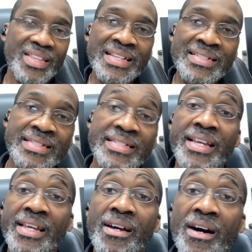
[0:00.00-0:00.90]

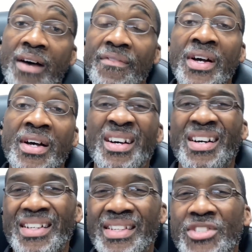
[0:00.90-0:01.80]
Setting off
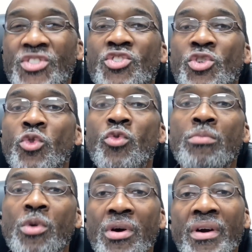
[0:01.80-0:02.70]
at least two
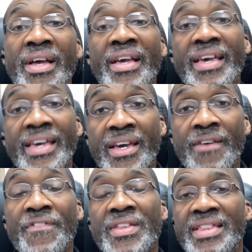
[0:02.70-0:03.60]
more
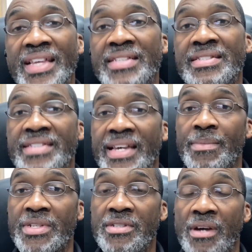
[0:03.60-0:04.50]
if-then
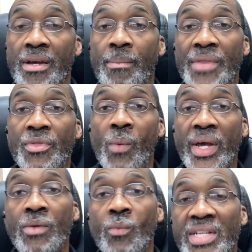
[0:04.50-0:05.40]
statements, talking about the
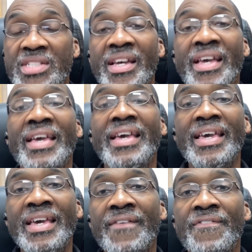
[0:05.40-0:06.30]
way in which,
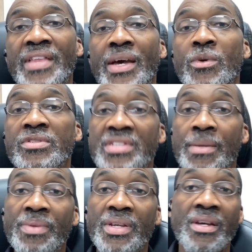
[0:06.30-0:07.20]
if they will
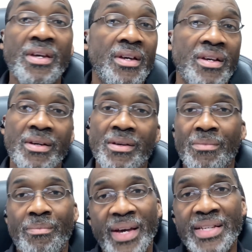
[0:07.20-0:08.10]
simply
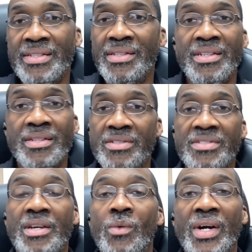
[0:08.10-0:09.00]
basically
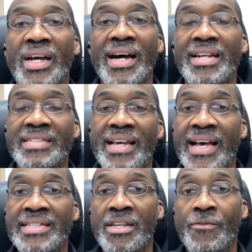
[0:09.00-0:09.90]
understand what God is
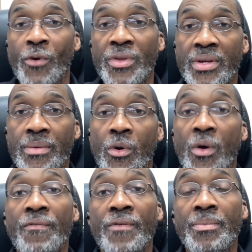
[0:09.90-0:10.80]
asking for them
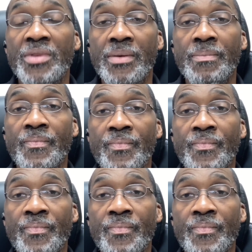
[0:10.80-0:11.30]
or from them,